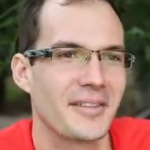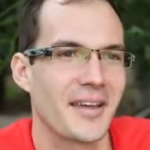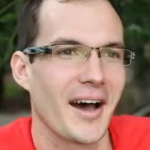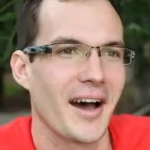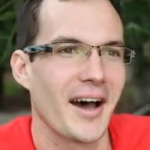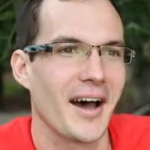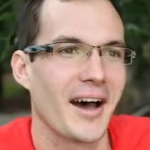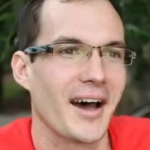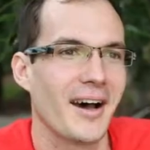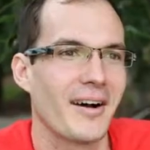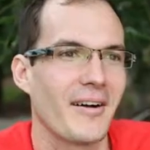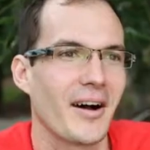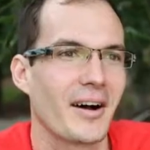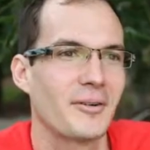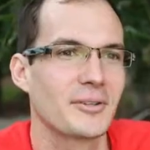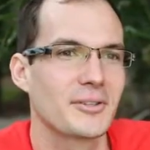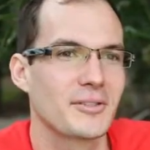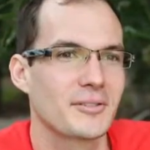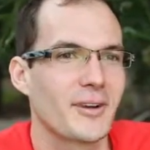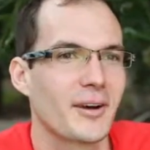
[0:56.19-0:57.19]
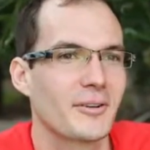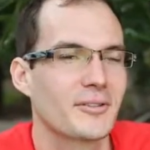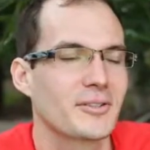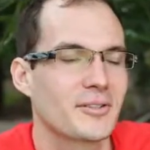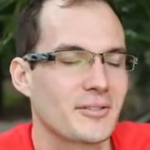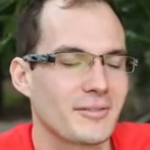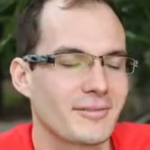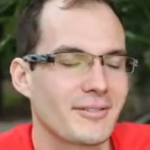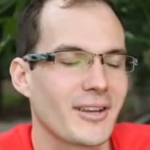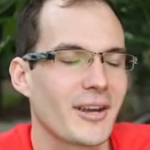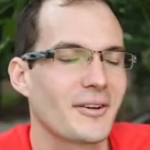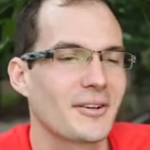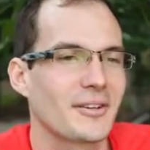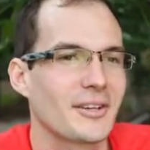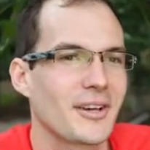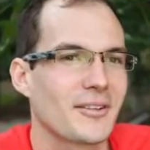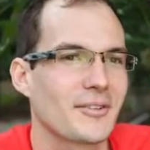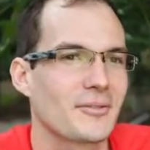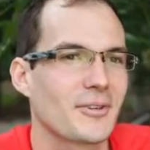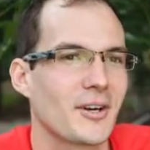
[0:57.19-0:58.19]
I was going
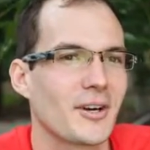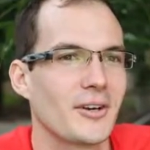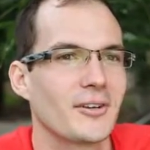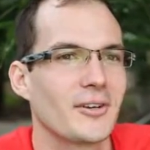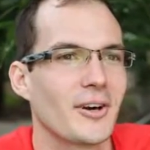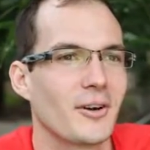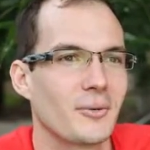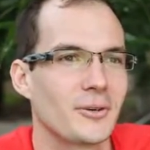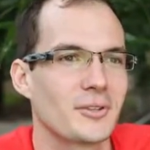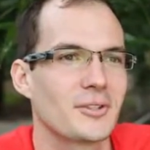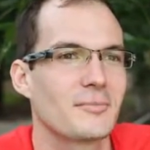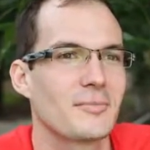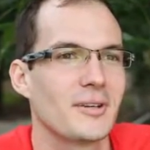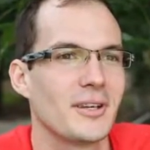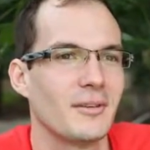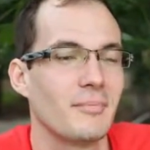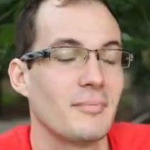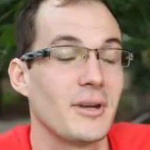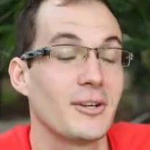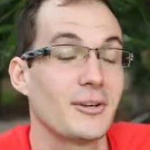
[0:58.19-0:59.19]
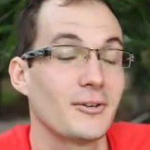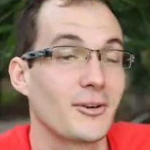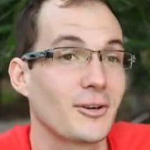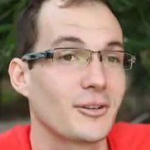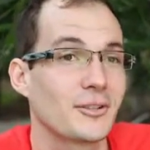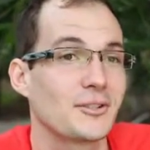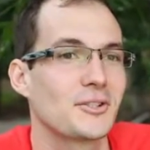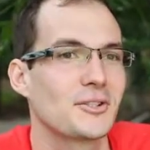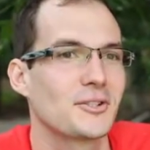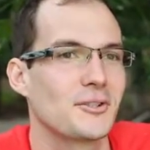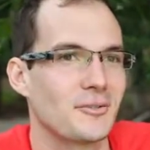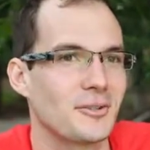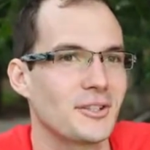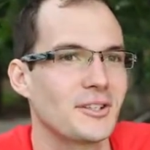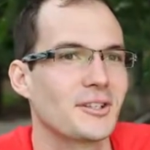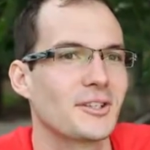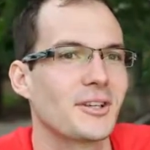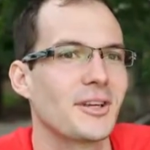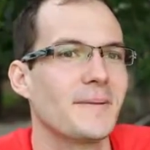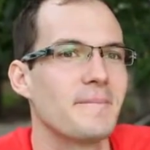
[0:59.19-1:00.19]
down the road. I wanted to be a meteorologist
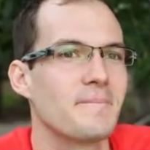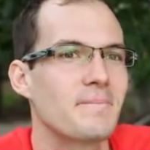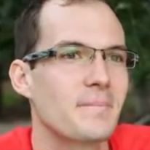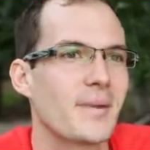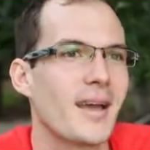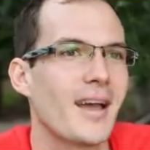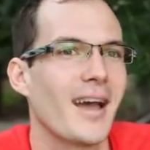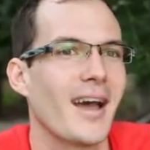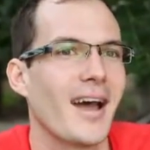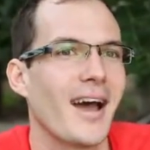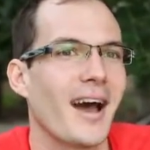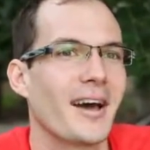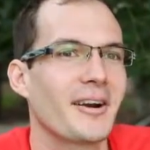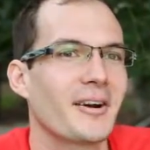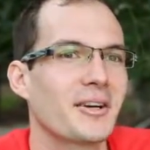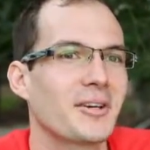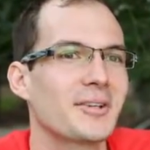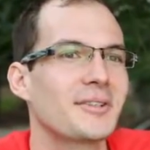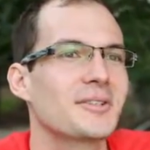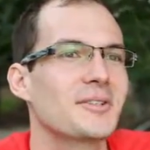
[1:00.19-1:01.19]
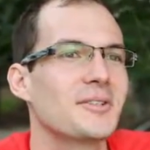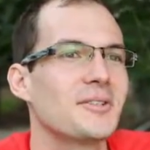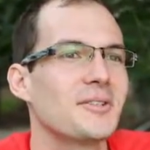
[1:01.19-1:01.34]
originally. And I got to